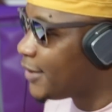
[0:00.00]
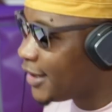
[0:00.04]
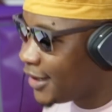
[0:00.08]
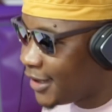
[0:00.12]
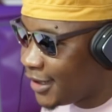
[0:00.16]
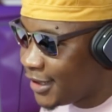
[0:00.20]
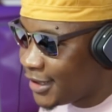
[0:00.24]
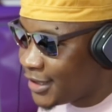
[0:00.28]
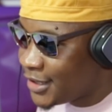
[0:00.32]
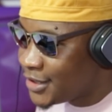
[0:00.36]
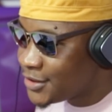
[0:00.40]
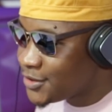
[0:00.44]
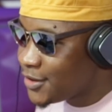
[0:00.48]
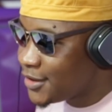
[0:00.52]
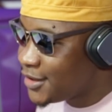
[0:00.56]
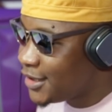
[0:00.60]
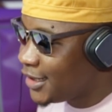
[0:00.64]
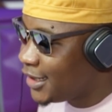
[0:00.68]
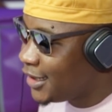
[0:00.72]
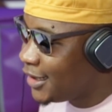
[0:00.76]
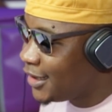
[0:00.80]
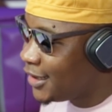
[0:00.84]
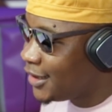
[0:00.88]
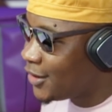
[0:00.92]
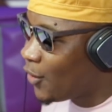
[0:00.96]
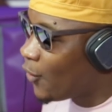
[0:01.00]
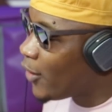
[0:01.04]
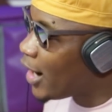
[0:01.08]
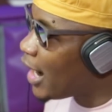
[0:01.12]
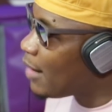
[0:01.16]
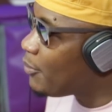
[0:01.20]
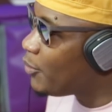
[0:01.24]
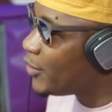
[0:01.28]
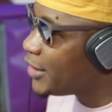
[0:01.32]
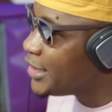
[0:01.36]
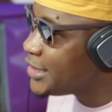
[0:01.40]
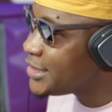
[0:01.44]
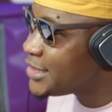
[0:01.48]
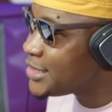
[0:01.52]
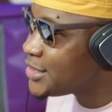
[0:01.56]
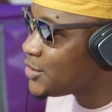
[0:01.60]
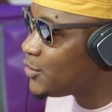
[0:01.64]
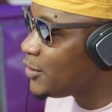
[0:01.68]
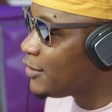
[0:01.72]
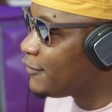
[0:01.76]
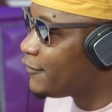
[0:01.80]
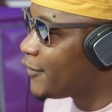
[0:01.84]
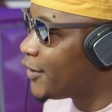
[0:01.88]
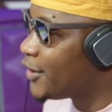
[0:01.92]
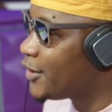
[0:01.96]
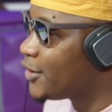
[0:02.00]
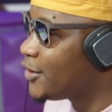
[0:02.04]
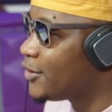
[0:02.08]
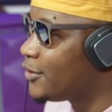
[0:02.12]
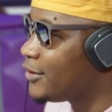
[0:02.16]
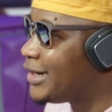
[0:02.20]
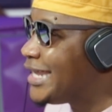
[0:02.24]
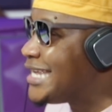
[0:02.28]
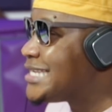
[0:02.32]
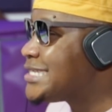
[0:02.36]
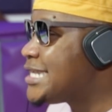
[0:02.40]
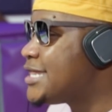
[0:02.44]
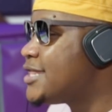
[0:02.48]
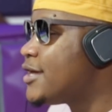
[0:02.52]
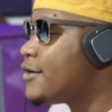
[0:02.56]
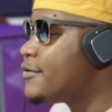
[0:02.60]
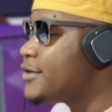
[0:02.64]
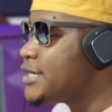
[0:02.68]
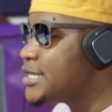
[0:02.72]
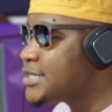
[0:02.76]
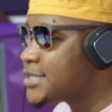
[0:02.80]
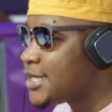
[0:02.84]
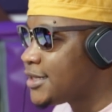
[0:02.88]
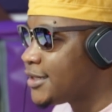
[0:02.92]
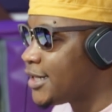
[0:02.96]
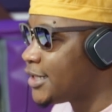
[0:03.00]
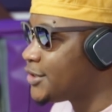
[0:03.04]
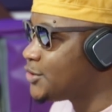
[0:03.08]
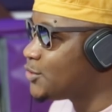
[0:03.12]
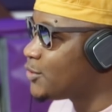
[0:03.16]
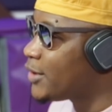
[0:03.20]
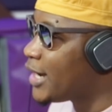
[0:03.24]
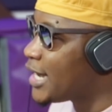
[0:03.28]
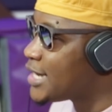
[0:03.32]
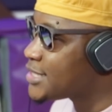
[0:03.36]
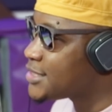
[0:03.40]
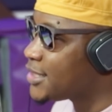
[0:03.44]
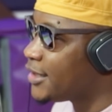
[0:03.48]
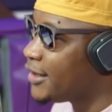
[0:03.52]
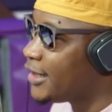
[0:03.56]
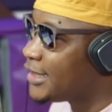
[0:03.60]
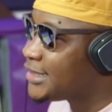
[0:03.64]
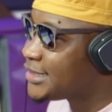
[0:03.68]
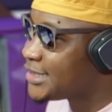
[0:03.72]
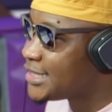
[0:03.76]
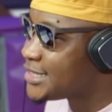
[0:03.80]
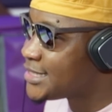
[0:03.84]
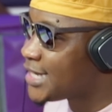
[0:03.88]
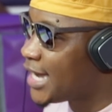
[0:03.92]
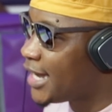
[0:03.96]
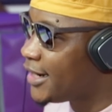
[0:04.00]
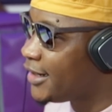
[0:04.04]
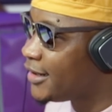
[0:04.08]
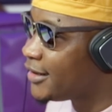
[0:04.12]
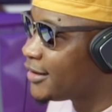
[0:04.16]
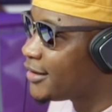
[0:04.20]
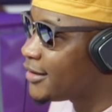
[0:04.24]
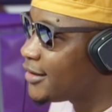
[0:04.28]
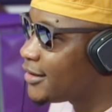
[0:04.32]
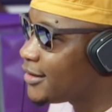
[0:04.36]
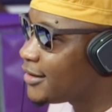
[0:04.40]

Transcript: Mm -hmm. So then Oga Police is doing very good. Is it the reason that you guys are here in Tanzania?